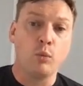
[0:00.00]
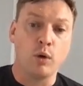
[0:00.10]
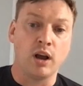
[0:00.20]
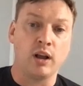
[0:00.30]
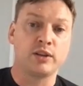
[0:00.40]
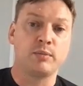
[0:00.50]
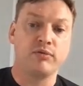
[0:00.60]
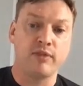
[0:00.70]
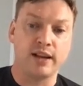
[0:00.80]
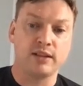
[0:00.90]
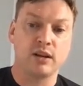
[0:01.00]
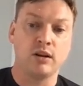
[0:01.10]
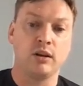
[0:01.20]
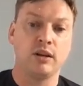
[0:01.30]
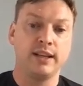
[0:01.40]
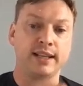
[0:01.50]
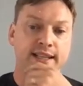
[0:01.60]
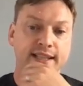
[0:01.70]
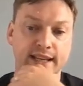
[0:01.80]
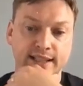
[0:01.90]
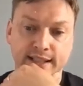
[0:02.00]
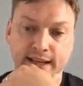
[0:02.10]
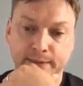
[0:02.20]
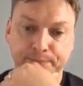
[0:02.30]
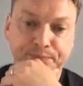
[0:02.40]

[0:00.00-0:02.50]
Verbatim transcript: world practical necessity.